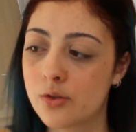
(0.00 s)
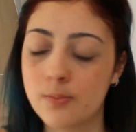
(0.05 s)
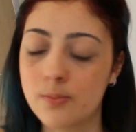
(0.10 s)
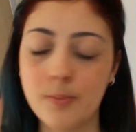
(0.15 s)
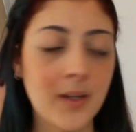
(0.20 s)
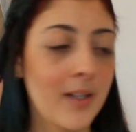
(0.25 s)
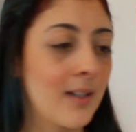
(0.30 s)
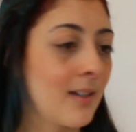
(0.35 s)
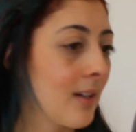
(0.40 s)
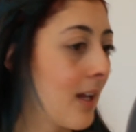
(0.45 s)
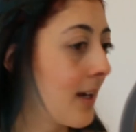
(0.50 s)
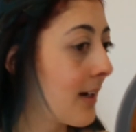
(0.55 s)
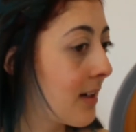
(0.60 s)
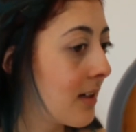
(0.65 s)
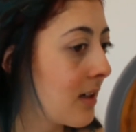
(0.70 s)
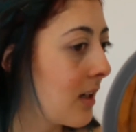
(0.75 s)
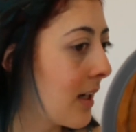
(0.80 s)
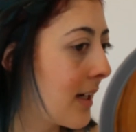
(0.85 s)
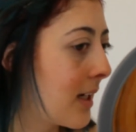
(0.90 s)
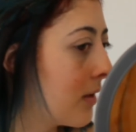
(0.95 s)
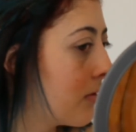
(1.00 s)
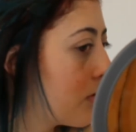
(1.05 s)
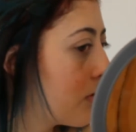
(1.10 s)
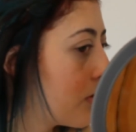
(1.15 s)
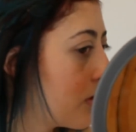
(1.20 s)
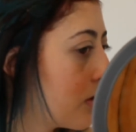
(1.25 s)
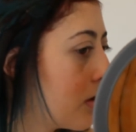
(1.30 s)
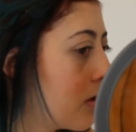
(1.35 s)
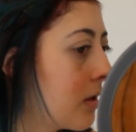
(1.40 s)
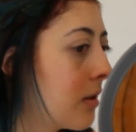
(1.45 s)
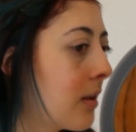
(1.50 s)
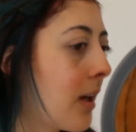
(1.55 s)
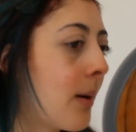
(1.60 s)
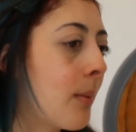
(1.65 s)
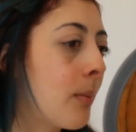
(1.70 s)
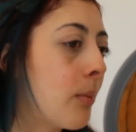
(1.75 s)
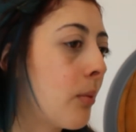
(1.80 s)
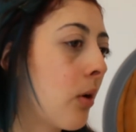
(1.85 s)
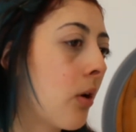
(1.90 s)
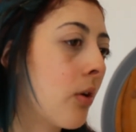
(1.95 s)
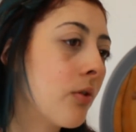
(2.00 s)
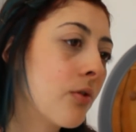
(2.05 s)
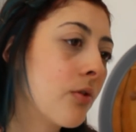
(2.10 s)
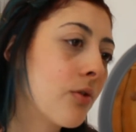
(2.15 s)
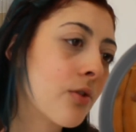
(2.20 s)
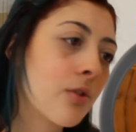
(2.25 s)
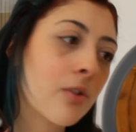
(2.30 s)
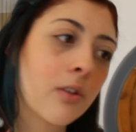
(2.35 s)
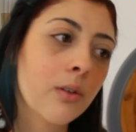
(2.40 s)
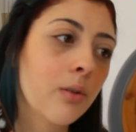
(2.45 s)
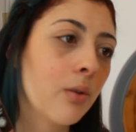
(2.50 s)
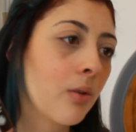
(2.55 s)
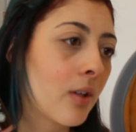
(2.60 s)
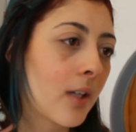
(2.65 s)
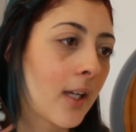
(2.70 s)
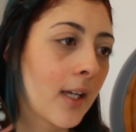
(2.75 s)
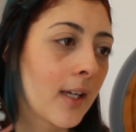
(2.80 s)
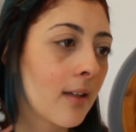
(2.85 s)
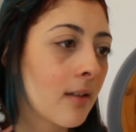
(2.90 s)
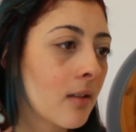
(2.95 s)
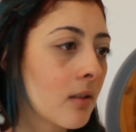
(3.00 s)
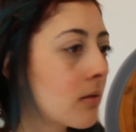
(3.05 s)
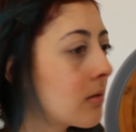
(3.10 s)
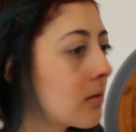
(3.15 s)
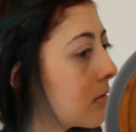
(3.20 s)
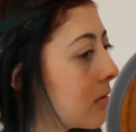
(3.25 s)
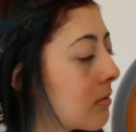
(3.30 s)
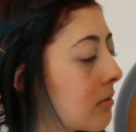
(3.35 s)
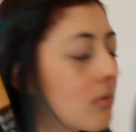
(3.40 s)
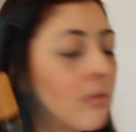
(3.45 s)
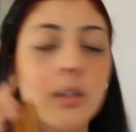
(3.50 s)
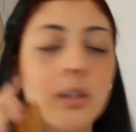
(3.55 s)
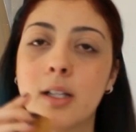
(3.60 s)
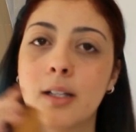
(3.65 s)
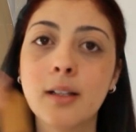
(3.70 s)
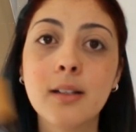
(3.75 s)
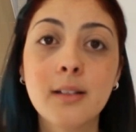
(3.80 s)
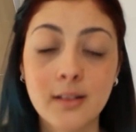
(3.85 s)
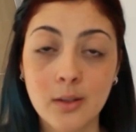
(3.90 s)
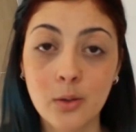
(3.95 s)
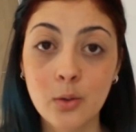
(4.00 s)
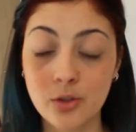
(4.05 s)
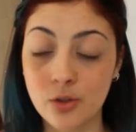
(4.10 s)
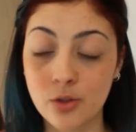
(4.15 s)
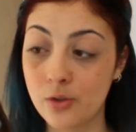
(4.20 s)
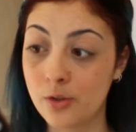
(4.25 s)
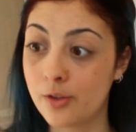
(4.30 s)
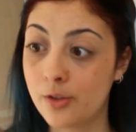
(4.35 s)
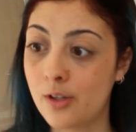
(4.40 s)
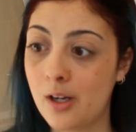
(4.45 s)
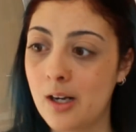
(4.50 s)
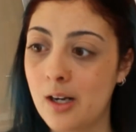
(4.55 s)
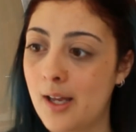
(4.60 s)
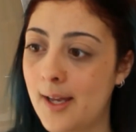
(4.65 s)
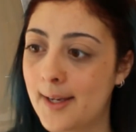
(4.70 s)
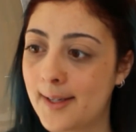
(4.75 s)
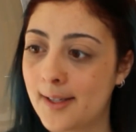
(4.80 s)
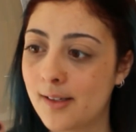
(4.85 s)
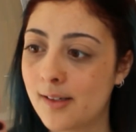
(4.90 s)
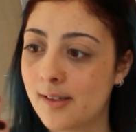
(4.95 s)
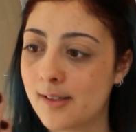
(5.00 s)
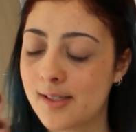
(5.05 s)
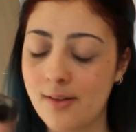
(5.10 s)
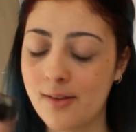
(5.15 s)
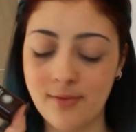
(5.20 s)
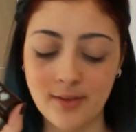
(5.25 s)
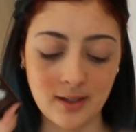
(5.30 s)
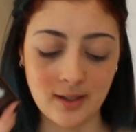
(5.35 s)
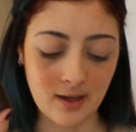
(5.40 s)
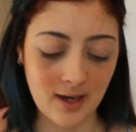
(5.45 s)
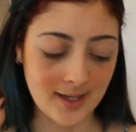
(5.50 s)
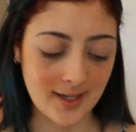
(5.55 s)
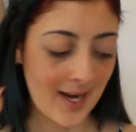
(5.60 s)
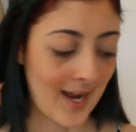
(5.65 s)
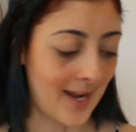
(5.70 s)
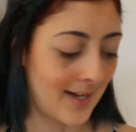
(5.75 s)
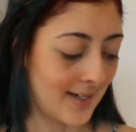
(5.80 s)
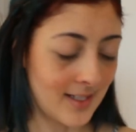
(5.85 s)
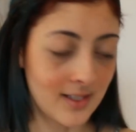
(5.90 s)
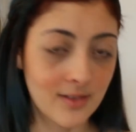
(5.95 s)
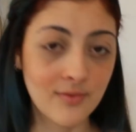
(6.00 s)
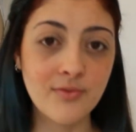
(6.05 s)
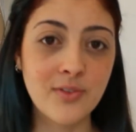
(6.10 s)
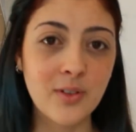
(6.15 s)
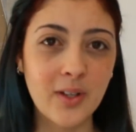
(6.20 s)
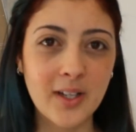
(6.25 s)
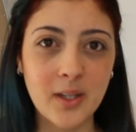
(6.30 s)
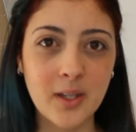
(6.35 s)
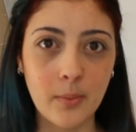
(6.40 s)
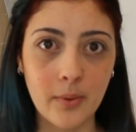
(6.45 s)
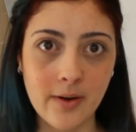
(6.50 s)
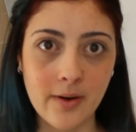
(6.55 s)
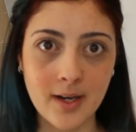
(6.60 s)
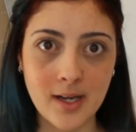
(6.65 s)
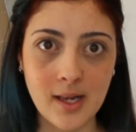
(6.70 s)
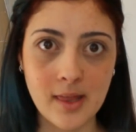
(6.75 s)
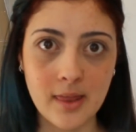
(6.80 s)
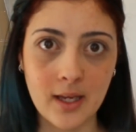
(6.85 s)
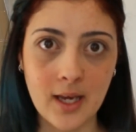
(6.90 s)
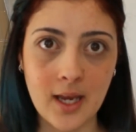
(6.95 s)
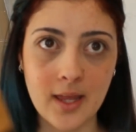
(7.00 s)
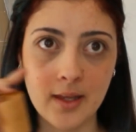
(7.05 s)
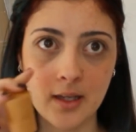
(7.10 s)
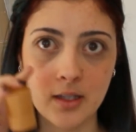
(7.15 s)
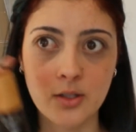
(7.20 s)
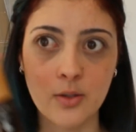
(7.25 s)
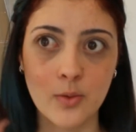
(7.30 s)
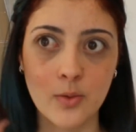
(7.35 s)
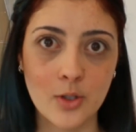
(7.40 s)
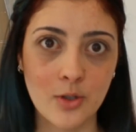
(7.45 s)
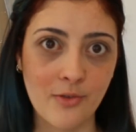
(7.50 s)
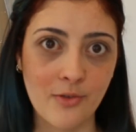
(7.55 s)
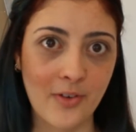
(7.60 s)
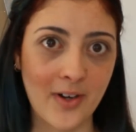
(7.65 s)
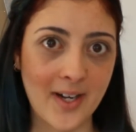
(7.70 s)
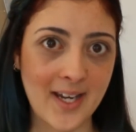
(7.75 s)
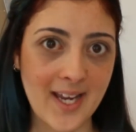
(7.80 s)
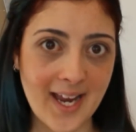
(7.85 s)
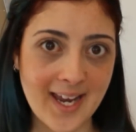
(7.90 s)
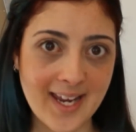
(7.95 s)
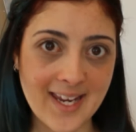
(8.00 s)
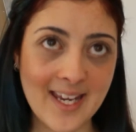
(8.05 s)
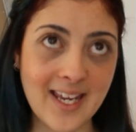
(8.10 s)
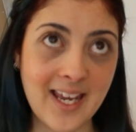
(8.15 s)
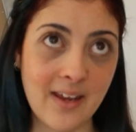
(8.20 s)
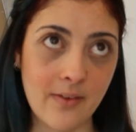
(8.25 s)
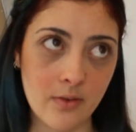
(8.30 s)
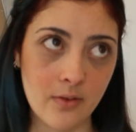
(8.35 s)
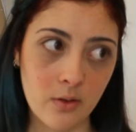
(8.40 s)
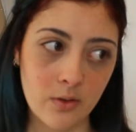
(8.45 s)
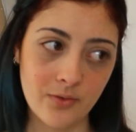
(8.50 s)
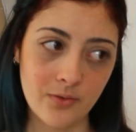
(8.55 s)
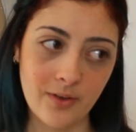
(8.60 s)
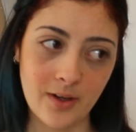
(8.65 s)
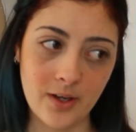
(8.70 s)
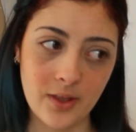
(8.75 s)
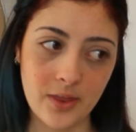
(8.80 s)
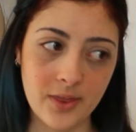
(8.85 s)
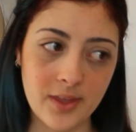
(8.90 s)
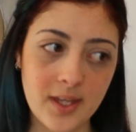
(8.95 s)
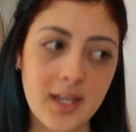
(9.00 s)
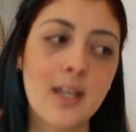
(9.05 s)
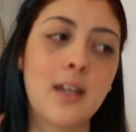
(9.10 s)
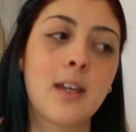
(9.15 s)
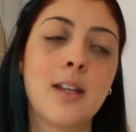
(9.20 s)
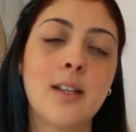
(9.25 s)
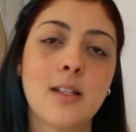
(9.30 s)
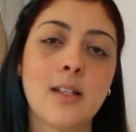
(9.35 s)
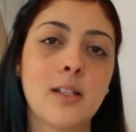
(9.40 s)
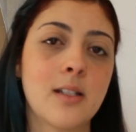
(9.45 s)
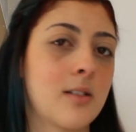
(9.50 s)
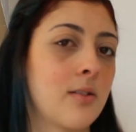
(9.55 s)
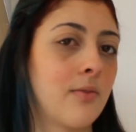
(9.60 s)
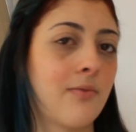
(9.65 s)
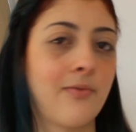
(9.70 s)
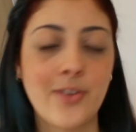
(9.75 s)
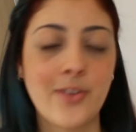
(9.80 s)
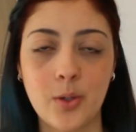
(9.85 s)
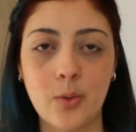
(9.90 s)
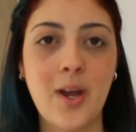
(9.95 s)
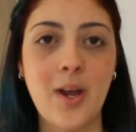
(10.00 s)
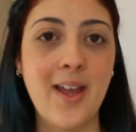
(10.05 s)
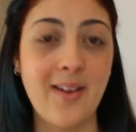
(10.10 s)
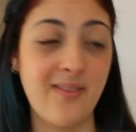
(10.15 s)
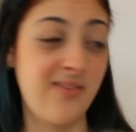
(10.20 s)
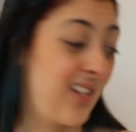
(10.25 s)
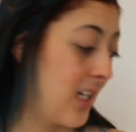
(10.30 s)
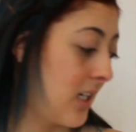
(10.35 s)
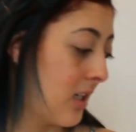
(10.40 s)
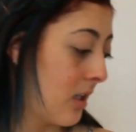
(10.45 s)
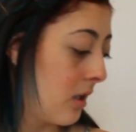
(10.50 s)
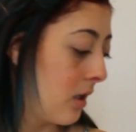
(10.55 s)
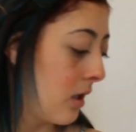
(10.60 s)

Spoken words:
But it gives you that bronzed look. It looks good. I like it. I definitely like it. And it doesn't feel like you're wearing anything either, so it's not very cakey. Even though it's very thick, it doesn't feel heavy.